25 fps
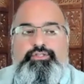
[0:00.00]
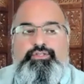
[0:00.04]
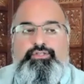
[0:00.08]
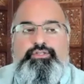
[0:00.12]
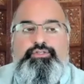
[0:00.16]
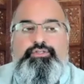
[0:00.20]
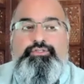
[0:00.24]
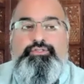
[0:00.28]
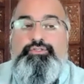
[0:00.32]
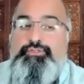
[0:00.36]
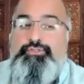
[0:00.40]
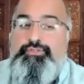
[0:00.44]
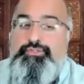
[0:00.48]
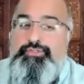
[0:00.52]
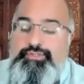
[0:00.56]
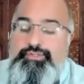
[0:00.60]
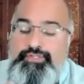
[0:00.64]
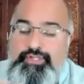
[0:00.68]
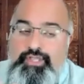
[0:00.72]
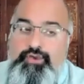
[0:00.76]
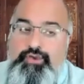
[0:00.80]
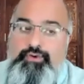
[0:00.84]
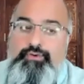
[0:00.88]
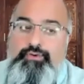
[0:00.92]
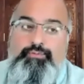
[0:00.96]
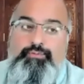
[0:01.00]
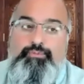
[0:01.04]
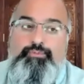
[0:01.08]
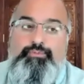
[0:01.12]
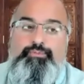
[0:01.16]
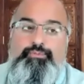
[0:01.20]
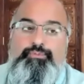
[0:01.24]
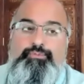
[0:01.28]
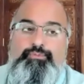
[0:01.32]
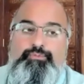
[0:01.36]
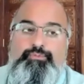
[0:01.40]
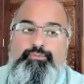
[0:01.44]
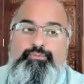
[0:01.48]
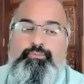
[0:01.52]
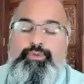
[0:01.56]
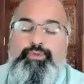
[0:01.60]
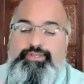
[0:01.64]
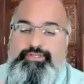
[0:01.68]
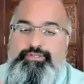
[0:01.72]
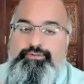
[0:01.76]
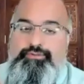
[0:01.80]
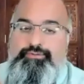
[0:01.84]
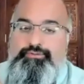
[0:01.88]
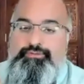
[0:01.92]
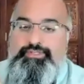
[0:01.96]
Do you know
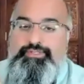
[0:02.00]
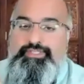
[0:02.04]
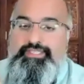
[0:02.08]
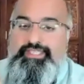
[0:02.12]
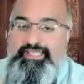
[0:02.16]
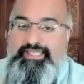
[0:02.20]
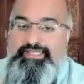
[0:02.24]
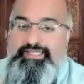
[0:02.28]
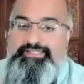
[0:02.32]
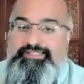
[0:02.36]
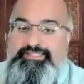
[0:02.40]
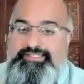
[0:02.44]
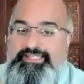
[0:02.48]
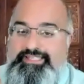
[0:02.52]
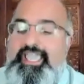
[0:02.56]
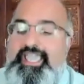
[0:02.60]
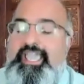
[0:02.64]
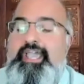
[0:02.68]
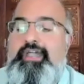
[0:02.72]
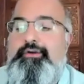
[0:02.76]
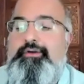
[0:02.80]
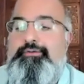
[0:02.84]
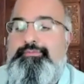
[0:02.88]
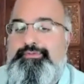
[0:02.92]
when you get down,